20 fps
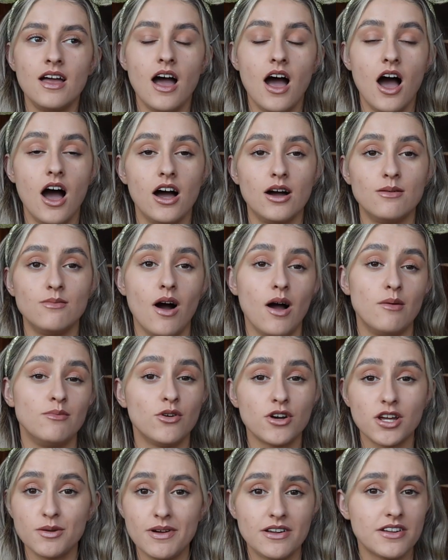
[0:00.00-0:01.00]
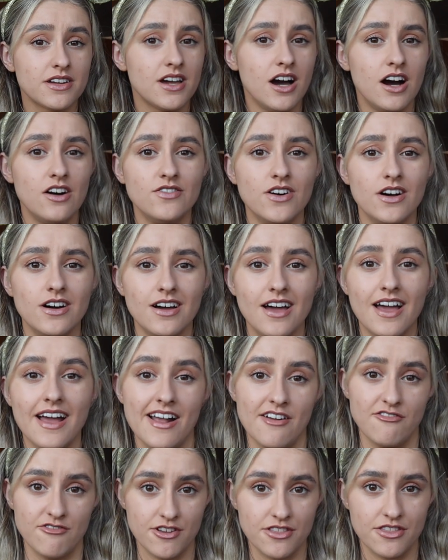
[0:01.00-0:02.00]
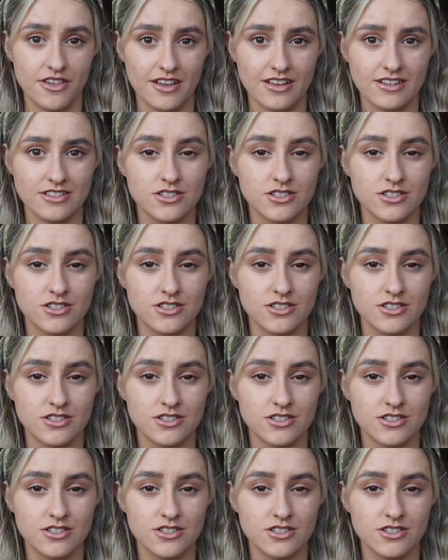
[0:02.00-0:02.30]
I'm not going to be able to cover everything,